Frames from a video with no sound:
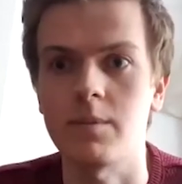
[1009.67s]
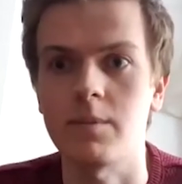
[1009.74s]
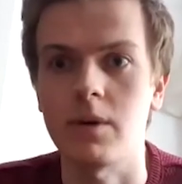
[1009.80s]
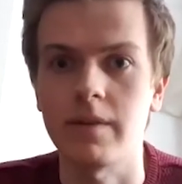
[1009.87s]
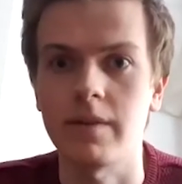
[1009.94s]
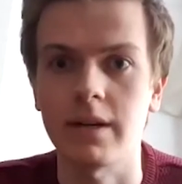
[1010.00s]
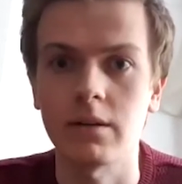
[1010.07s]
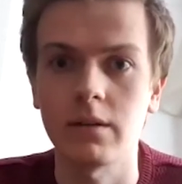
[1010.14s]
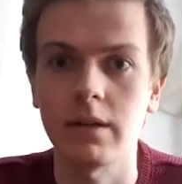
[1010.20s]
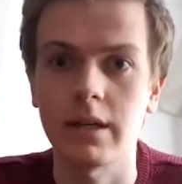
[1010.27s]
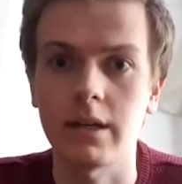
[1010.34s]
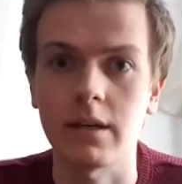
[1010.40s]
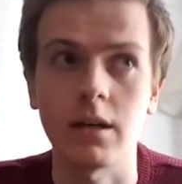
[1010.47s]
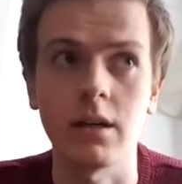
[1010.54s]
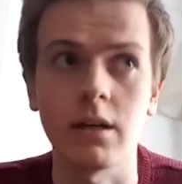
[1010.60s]
but I've
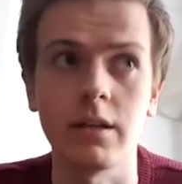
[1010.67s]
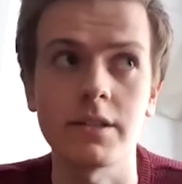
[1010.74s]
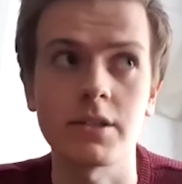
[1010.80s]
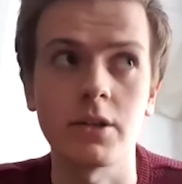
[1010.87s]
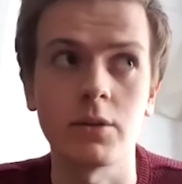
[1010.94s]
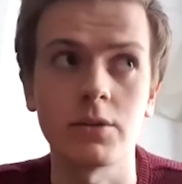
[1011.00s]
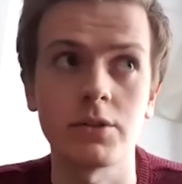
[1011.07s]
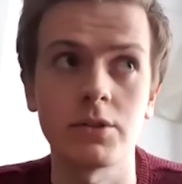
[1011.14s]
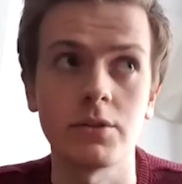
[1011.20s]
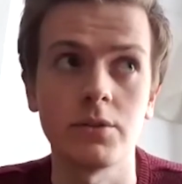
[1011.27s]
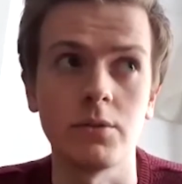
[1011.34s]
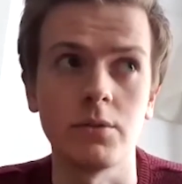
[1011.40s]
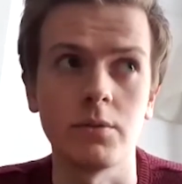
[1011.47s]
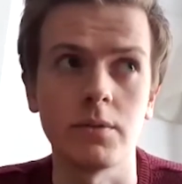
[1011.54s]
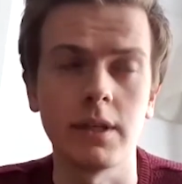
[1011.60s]
had colleagues go
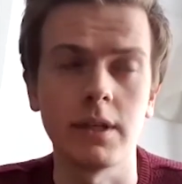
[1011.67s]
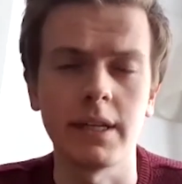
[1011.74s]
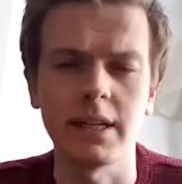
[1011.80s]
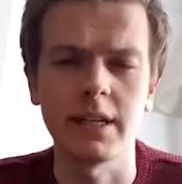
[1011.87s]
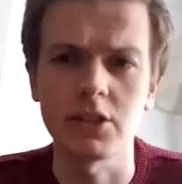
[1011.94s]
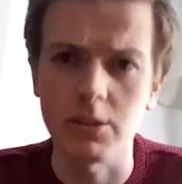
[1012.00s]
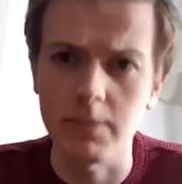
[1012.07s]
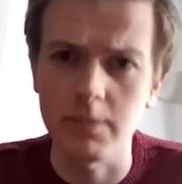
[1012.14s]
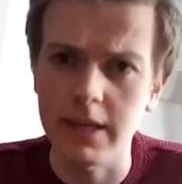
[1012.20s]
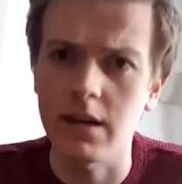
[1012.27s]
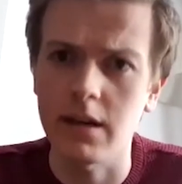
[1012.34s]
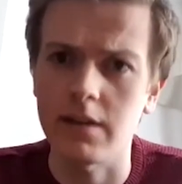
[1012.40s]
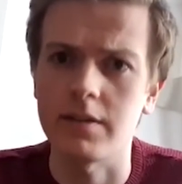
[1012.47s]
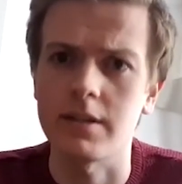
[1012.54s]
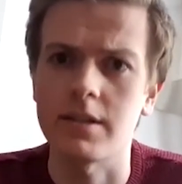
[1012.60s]
to the Lidl GB
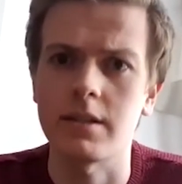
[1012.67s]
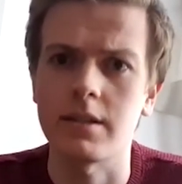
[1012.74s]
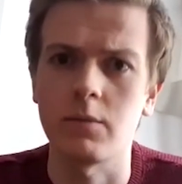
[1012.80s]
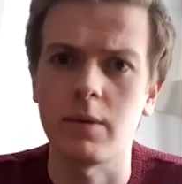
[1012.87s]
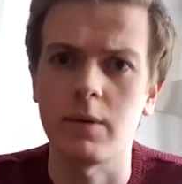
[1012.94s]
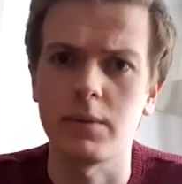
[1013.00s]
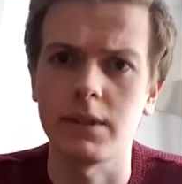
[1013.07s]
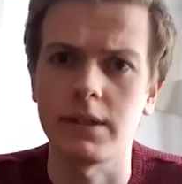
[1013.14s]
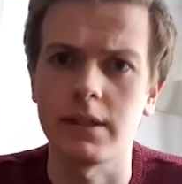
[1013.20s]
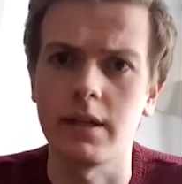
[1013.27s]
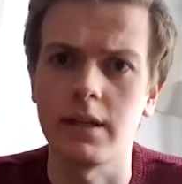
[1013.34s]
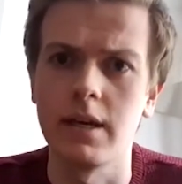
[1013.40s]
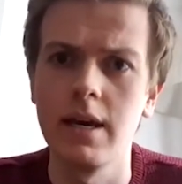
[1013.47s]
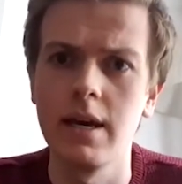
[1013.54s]
office in Wimbledon